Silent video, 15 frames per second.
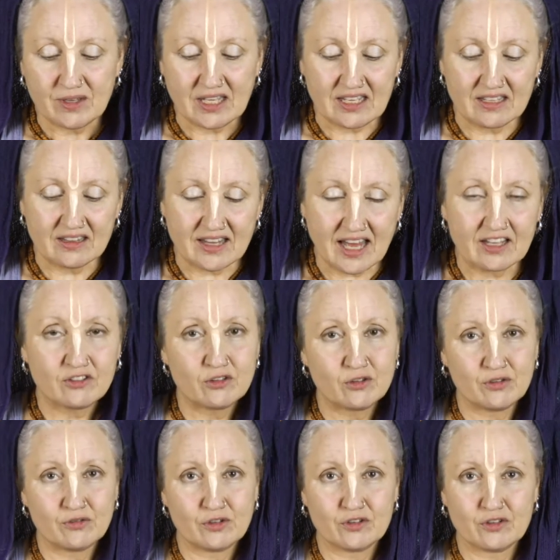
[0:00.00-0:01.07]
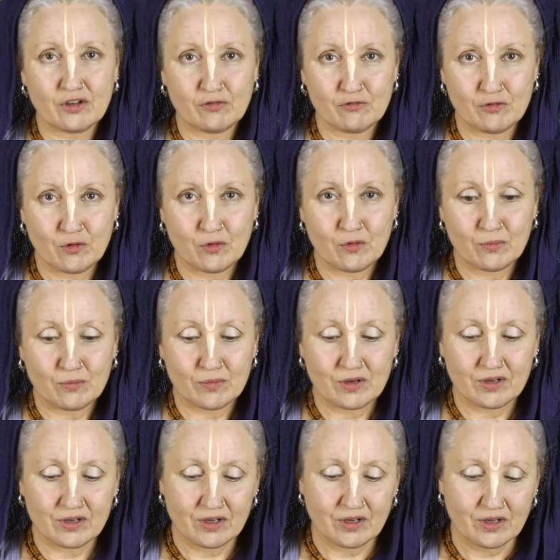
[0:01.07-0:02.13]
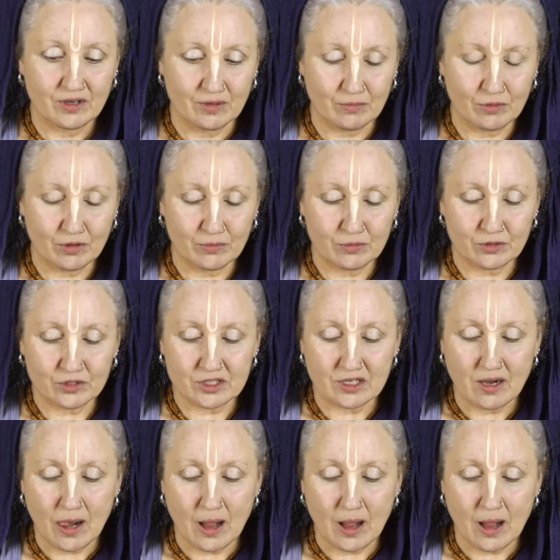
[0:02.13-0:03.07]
in that universal form. Purport.